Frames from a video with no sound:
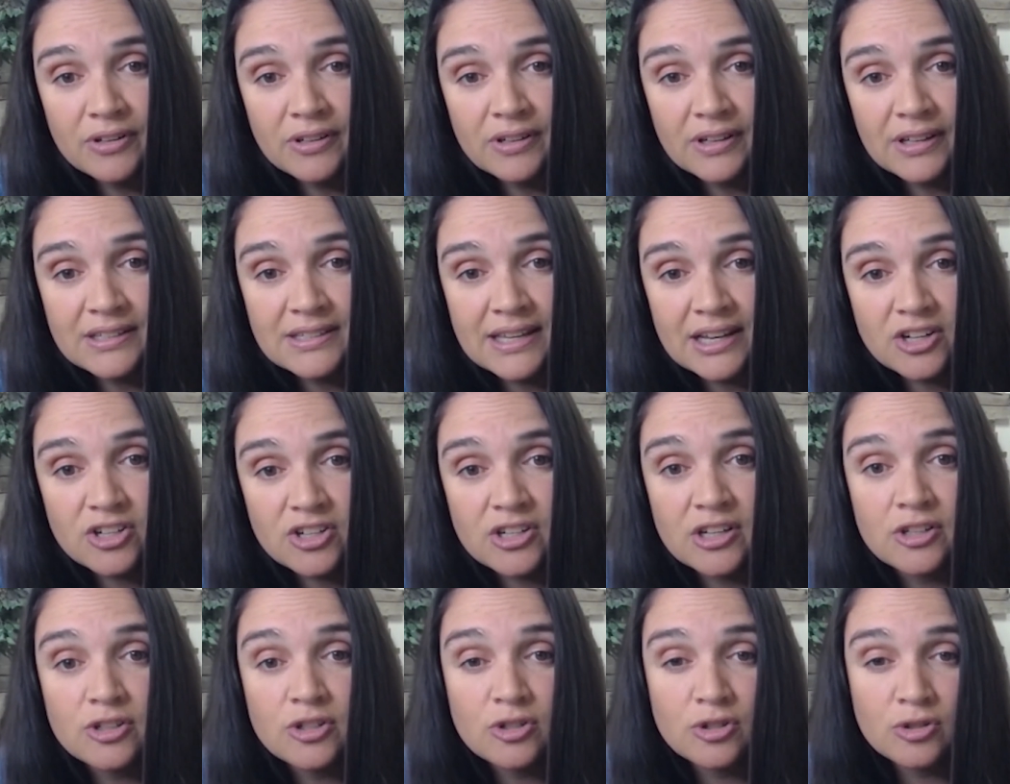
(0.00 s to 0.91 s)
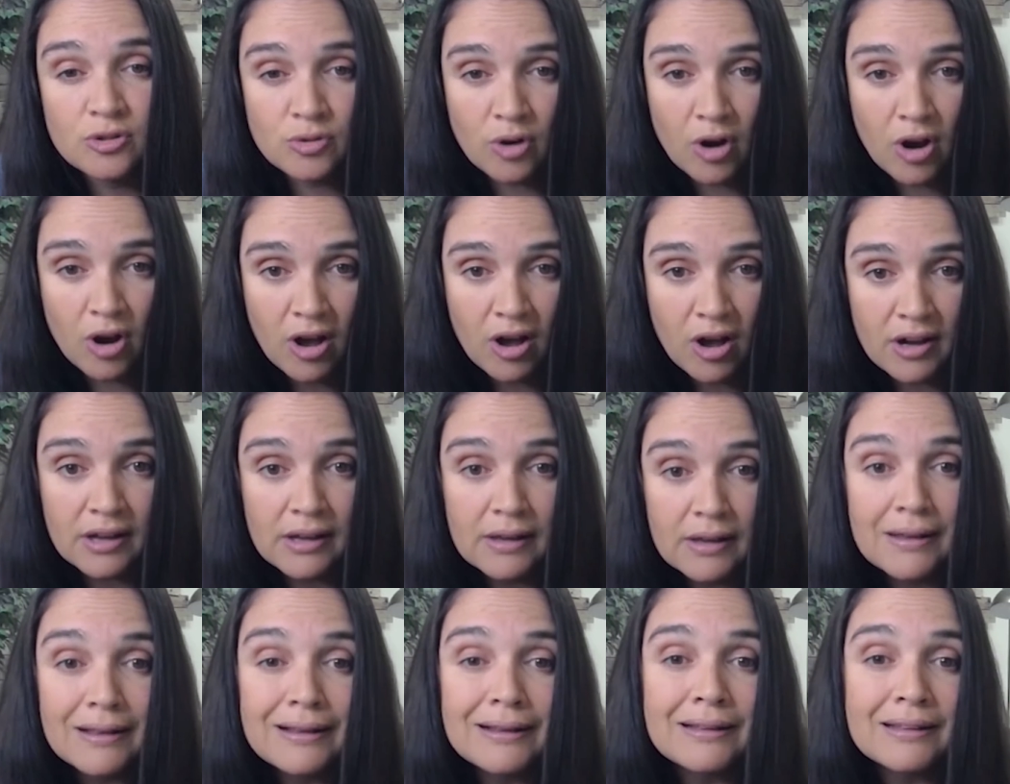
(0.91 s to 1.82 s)
It's actually a strong,
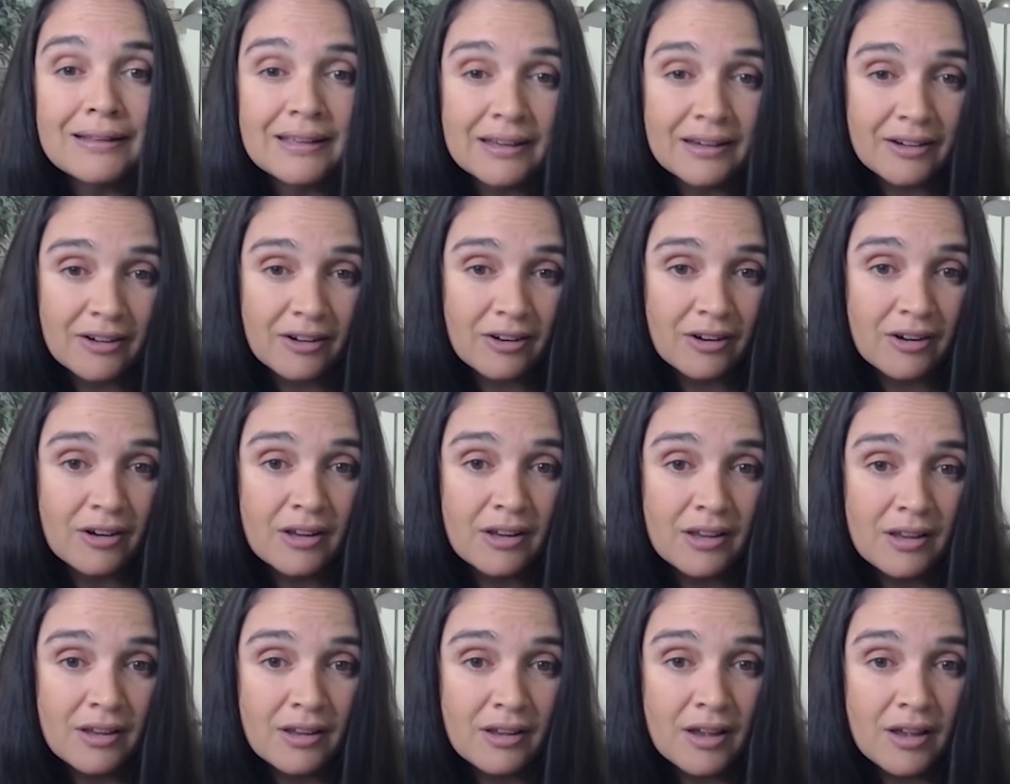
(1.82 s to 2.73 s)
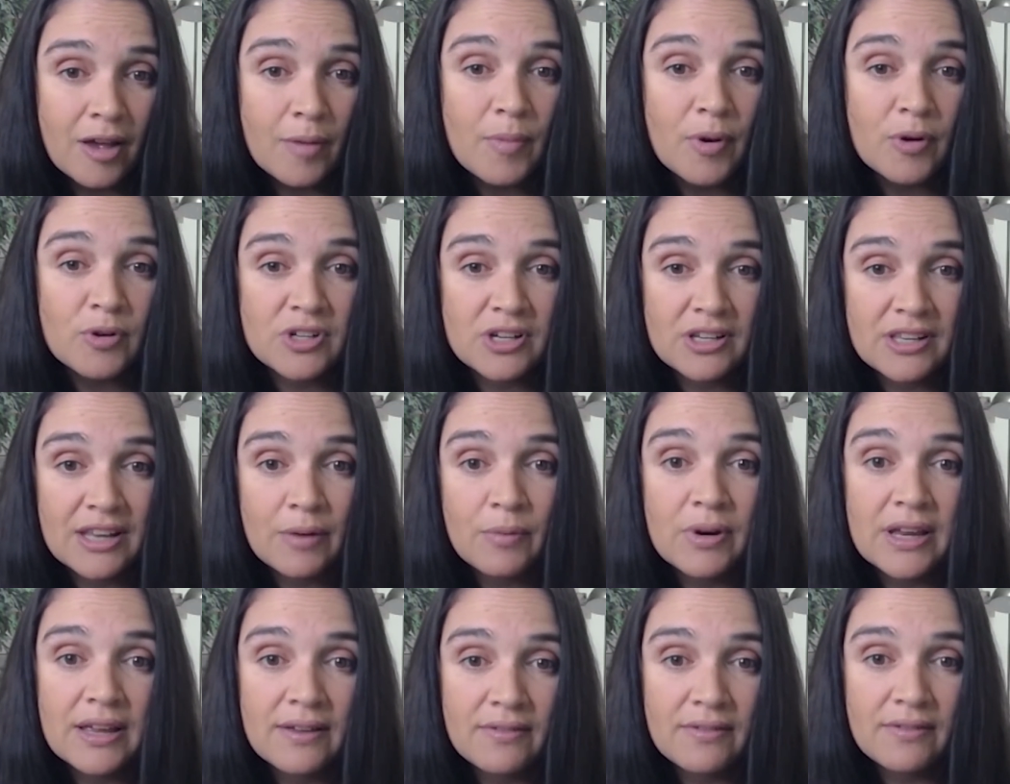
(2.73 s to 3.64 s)
clear emotion that we're
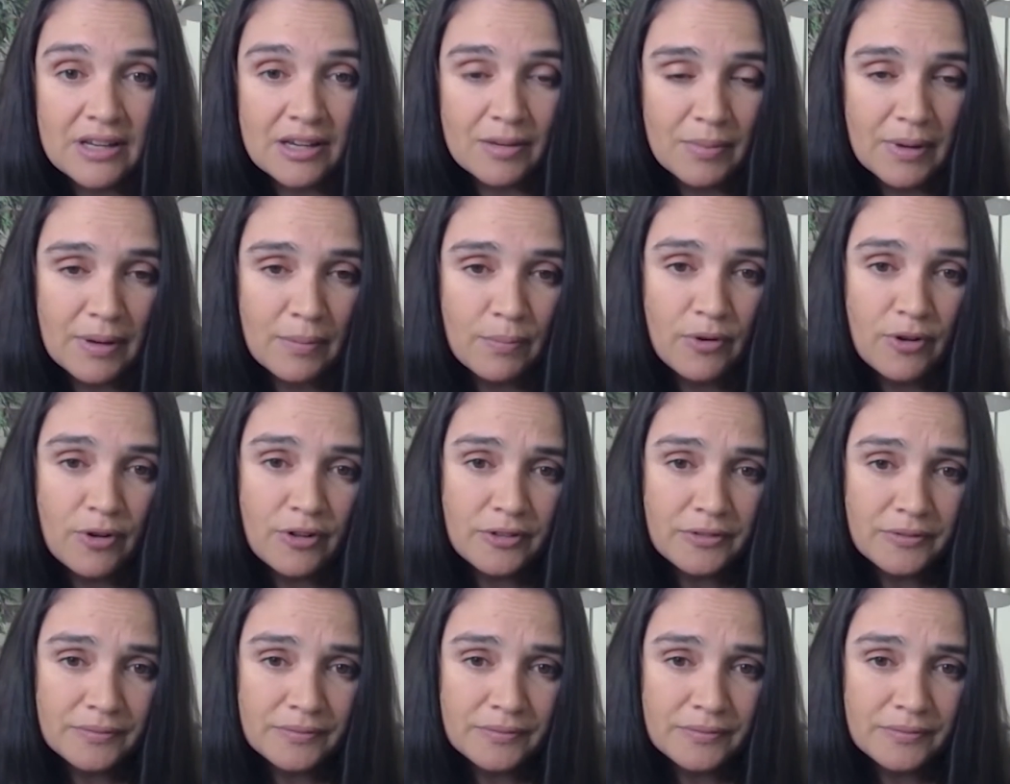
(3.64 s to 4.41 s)
giving to people.